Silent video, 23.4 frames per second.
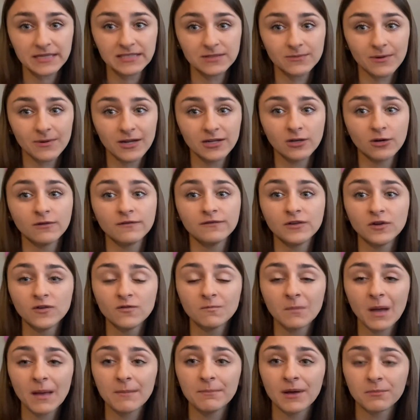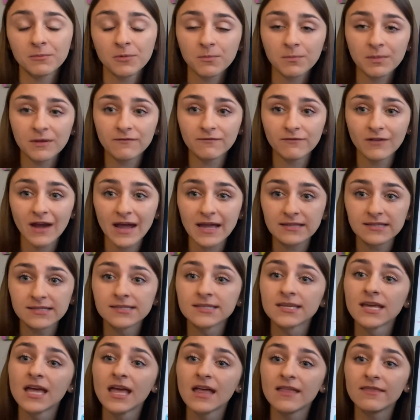so I know a few of my bumblebee friends,